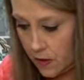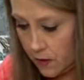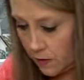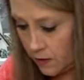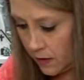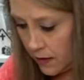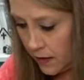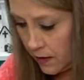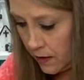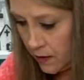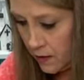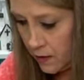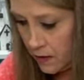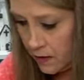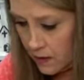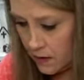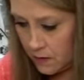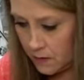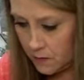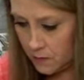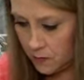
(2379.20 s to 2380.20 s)
Okay,
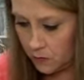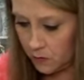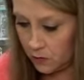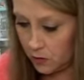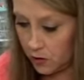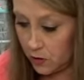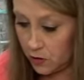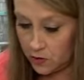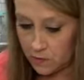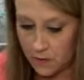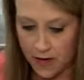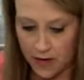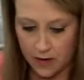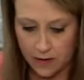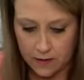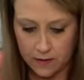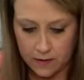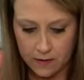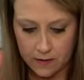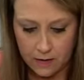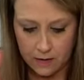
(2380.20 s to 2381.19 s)
won't lose my
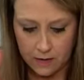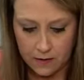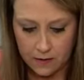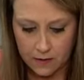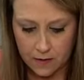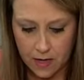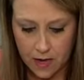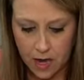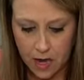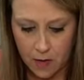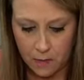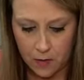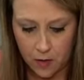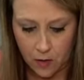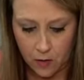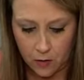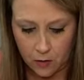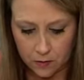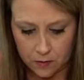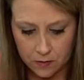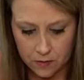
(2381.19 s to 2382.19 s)

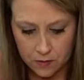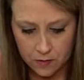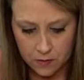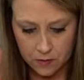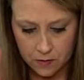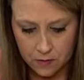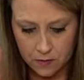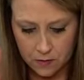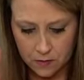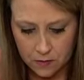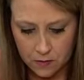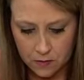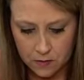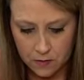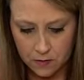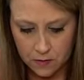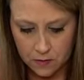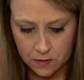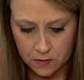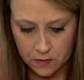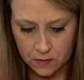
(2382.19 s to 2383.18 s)
eyeballs.
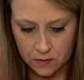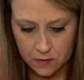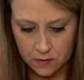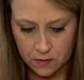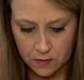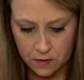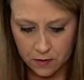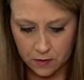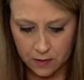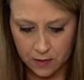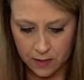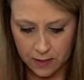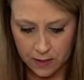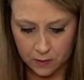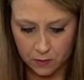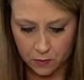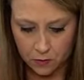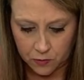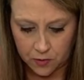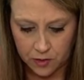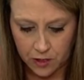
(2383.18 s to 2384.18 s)
Okay,
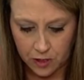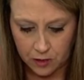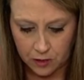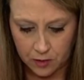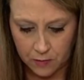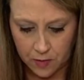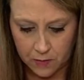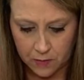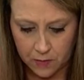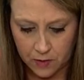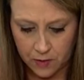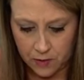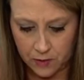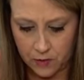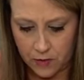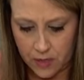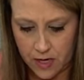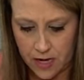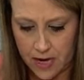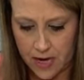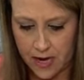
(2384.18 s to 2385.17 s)
I'm gonna tuck them up under
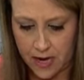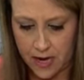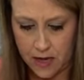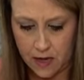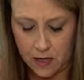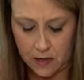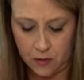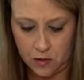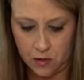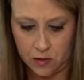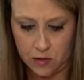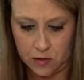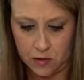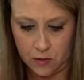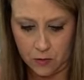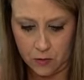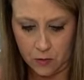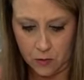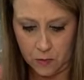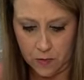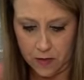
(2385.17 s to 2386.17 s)
the hat just a
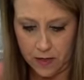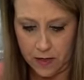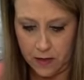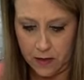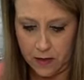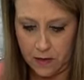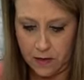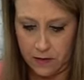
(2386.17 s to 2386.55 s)
little bit.